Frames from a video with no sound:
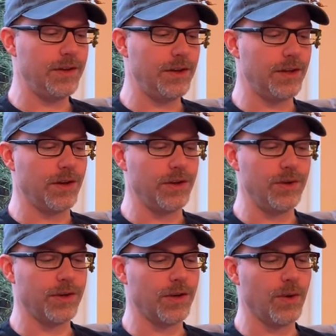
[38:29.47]
you know, you
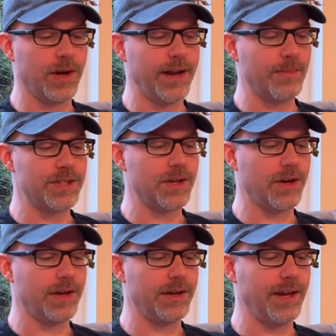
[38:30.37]
can go on
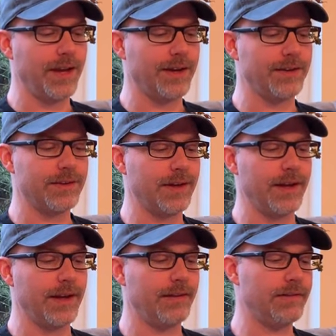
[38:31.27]
Amazon and,
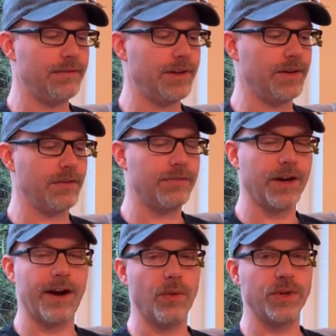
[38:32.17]
uh, you know,
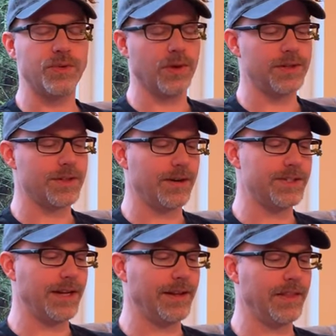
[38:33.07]
figure out which ones are
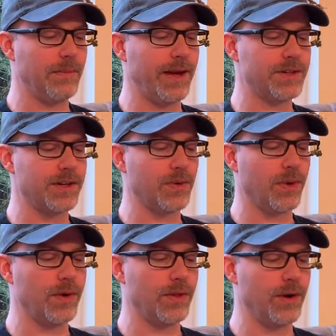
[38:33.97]
selling the best and
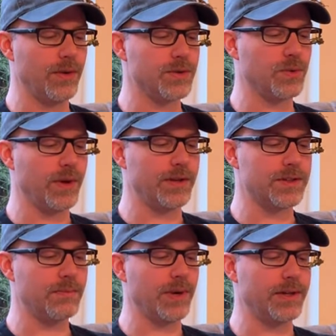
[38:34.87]
order those
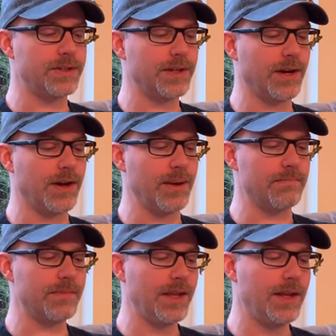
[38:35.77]
ones. But
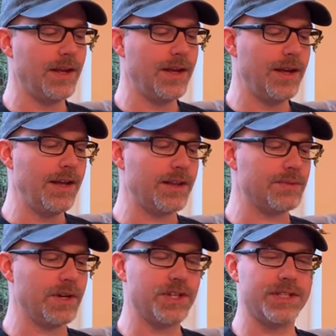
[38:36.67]
um, as
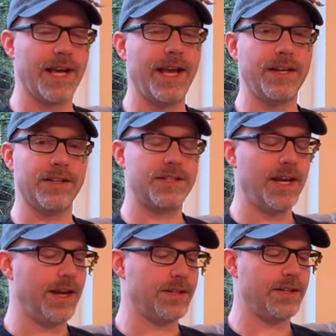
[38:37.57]
much as I hate to say
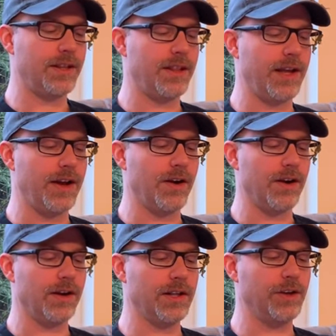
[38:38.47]
it, they
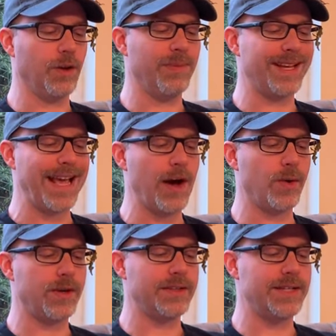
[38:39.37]
are a little bit
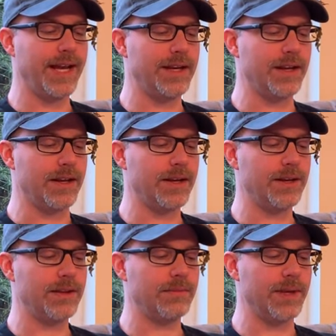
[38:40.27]
outdated
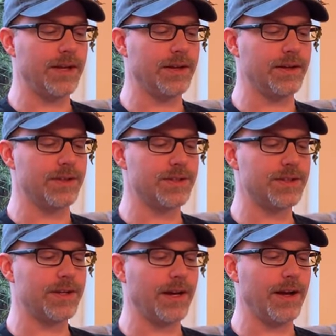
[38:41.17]

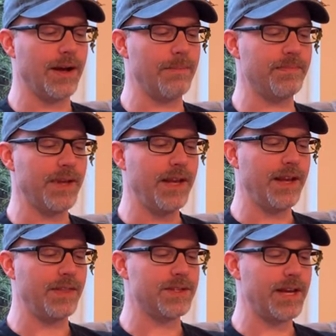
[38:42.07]
because um,
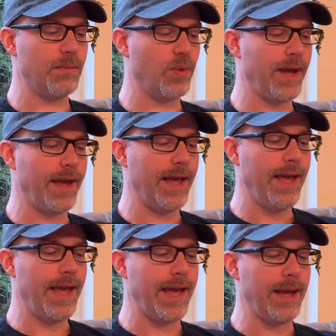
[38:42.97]
in the same way
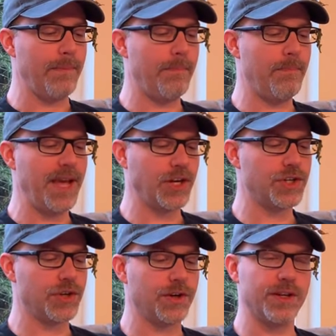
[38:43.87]
a
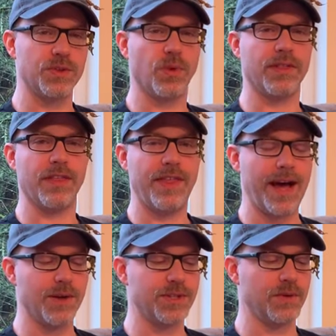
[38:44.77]
picture is worth a
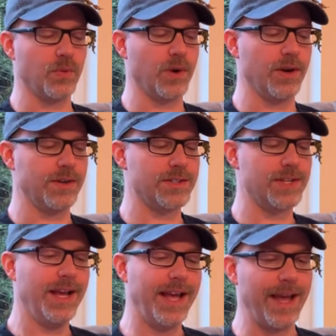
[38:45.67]
thousand
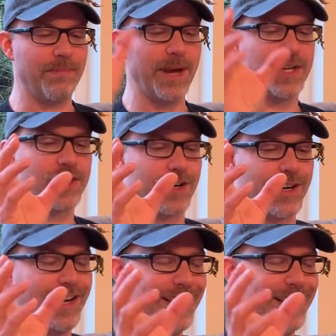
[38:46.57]
words, a picture